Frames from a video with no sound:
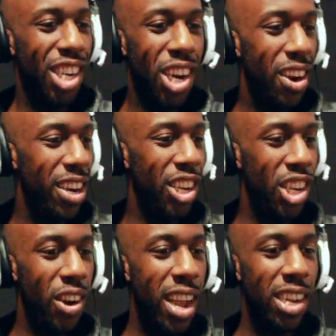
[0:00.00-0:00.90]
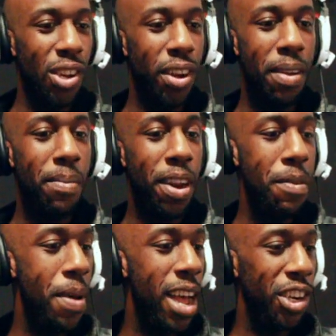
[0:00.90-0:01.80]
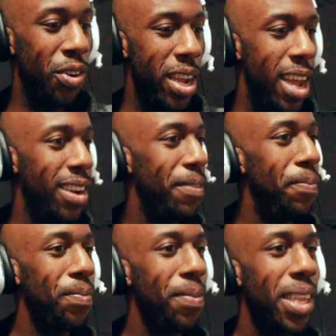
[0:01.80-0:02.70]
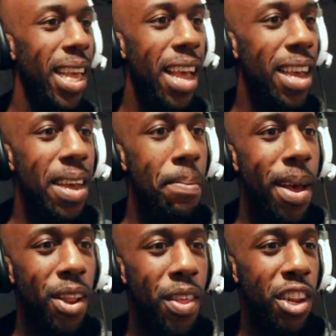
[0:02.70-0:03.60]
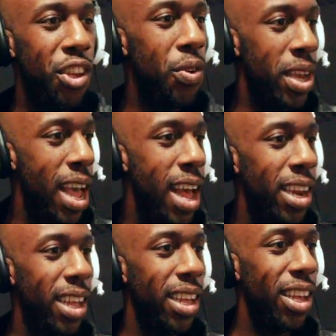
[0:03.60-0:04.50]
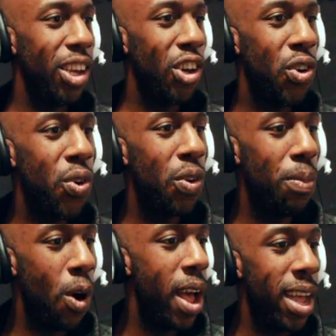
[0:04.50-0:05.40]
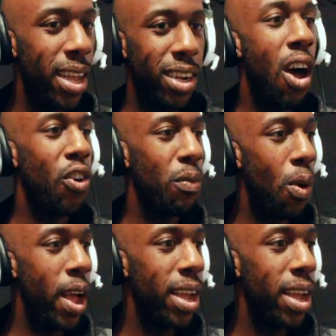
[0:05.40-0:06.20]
sure is strange. Looking buddy Banjo can. Better than you can, Google boy, Goggle boy.